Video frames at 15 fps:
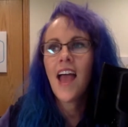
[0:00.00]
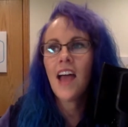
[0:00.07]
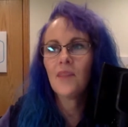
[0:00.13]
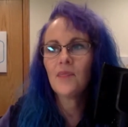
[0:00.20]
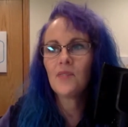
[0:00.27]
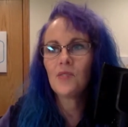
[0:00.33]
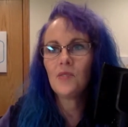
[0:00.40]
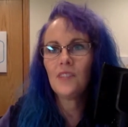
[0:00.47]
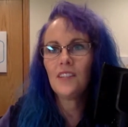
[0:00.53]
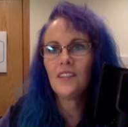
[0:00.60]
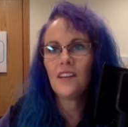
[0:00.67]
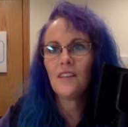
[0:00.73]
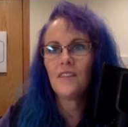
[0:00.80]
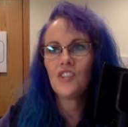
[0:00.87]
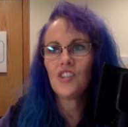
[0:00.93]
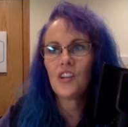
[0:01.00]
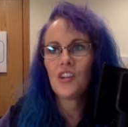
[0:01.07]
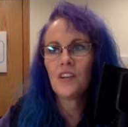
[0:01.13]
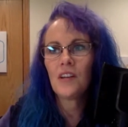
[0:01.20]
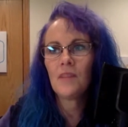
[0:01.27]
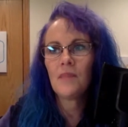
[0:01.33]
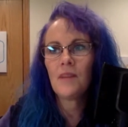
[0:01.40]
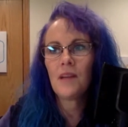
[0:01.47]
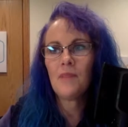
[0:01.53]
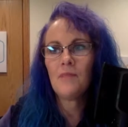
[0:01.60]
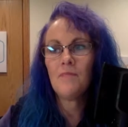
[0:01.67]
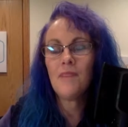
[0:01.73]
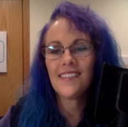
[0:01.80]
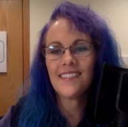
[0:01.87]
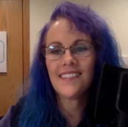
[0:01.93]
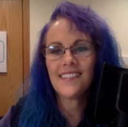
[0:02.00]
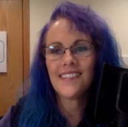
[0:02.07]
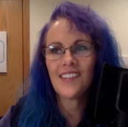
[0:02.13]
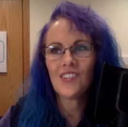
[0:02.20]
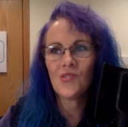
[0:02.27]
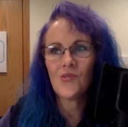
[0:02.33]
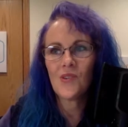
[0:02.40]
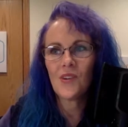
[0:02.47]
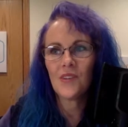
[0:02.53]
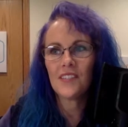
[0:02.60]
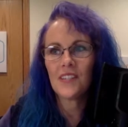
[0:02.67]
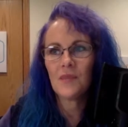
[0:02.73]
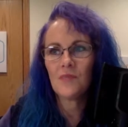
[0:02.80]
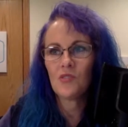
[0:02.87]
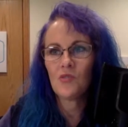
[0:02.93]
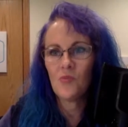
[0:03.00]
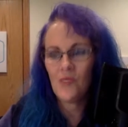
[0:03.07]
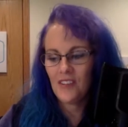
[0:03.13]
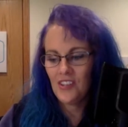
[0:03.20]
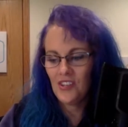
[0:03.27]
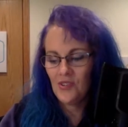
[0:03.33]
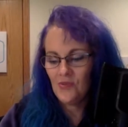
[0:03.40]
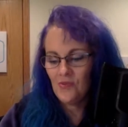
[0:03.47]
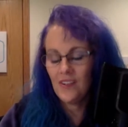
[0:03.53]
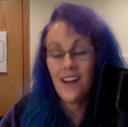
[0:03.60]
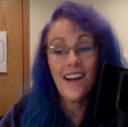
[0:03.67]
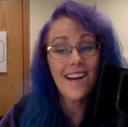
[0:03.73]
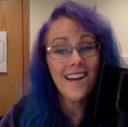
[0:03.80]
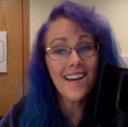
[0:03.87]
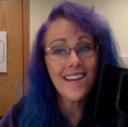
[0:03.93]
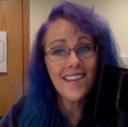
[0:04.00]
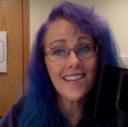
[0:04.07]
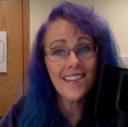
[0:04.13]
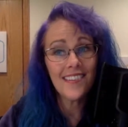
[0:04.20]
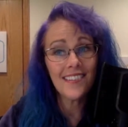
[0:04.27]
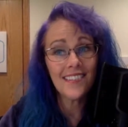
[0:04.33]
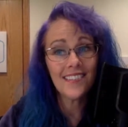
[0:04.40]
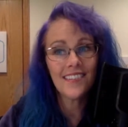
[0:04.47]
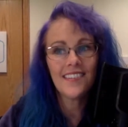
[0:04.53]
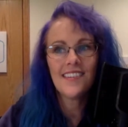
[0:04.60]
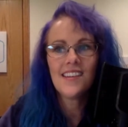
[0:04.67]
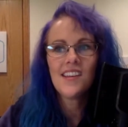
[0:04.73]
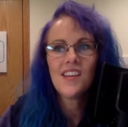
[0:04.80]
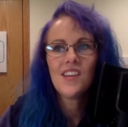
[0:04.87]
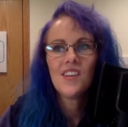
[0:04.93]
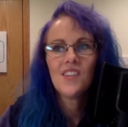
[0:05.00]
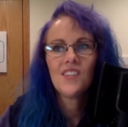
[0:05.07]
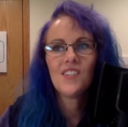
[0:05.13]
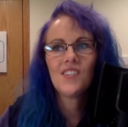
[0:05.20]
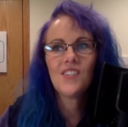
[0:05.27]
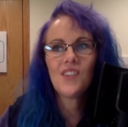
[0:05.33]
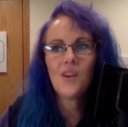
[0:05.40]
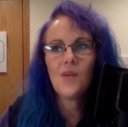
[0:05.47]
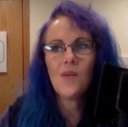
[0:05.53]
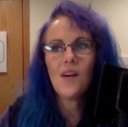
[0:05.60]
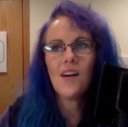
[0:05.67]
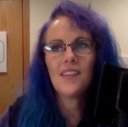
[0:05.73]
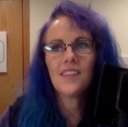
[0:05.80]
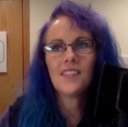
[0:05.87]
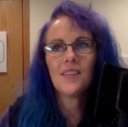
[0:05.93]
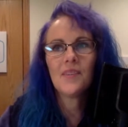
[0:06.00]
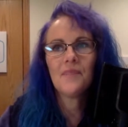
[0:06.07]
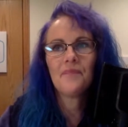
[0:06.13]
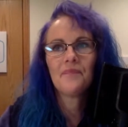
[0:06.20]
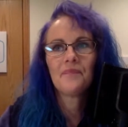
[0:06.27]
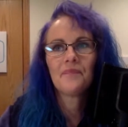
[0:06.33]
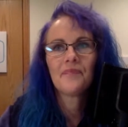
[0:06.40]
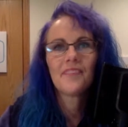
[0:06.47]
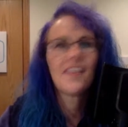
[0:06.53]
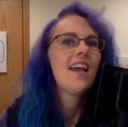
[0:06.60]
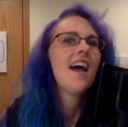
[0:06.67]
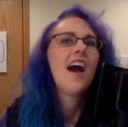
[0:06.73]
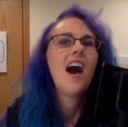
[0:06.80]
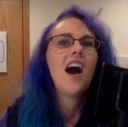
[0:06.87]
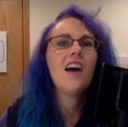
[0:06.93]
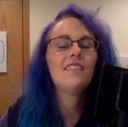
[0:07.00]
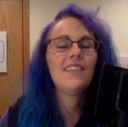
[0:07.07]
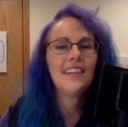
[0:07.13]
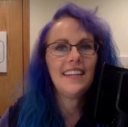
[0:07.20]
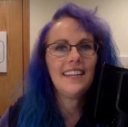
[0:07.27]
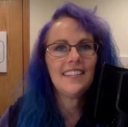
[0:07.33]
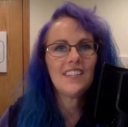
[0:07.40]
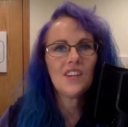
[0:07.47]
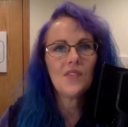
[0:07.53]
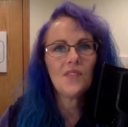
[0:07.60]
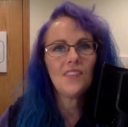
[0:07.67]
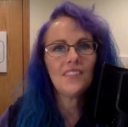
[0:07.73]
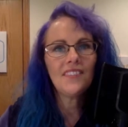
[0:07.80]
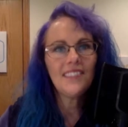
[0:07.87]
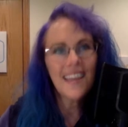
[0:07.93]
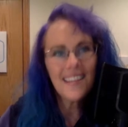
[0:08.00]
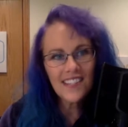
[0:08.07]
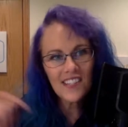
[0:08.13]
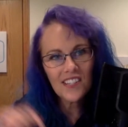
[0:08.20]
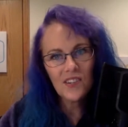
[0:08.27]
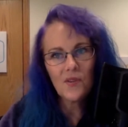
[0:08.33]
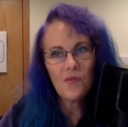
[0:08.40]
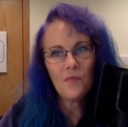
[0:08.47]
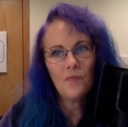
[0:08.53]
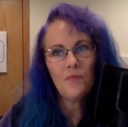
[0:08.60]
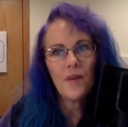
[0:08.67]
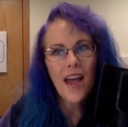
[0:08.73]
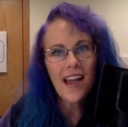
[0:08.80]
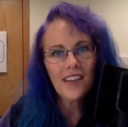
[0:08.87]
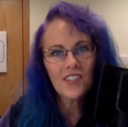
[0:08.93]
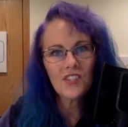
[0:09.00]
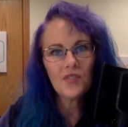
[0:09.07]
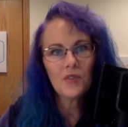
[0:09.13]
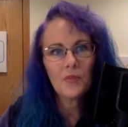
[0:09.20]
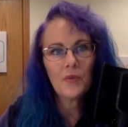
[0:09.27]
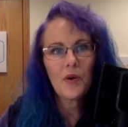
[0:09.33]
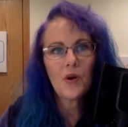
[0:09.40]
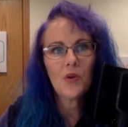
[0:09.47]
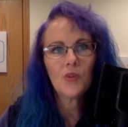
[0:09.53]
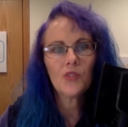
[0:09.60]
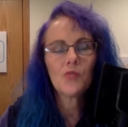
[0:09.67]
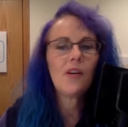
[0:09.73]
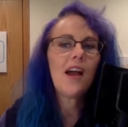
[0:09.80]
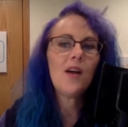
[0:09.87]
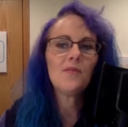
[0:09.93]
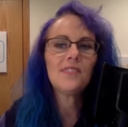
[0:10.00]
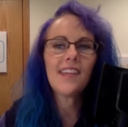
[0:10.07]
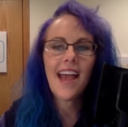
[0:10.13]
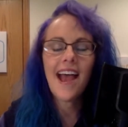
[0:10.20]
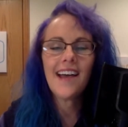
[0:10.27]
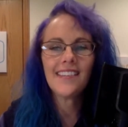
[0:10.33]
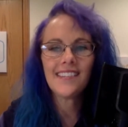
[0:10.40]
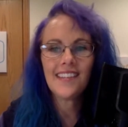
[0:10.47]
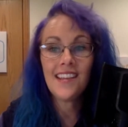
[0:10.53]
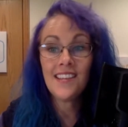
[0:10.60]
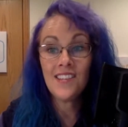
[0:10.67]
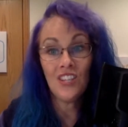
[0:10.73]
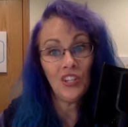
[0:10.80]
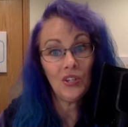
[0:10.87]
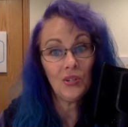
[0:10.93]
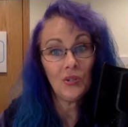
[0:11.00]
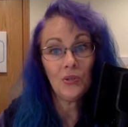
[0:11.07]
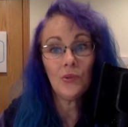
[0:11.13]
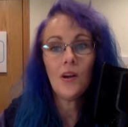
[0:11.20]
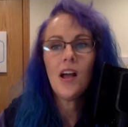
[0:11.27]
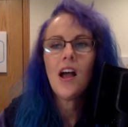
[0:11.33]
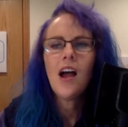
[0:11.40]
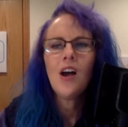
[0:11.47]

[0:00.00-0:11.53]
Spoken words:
Absolutely love sharing my best essential oil tips with you guys. So awesome. Alrighty, so let's go back to the post where I was asking you